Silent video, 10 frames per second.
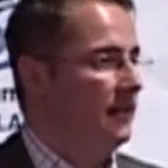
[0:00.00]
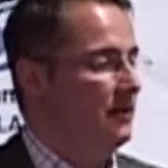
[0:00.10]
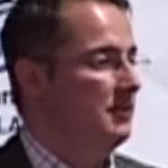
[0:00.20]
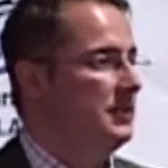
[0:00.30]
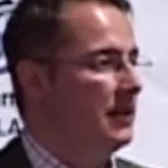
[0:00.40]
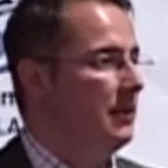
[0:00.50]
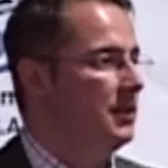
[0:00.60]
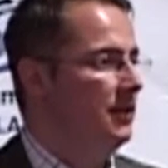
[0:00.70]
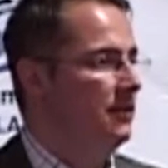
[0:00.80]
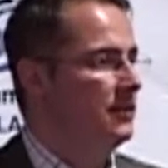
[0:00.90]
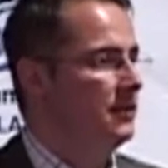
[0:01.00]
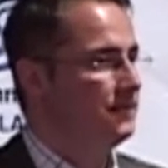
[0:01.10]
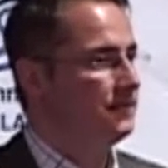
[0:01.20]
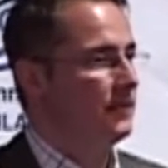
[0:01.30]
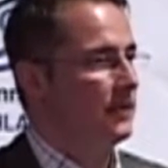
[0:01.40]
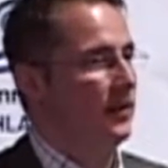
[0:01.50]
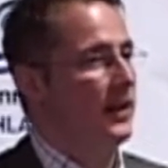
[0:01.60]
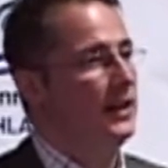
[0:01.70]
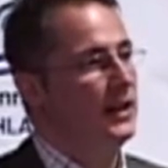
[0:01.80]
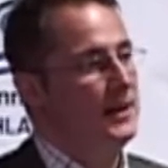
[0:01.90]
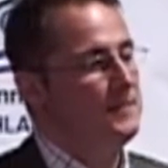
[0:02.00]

will be some issues. So then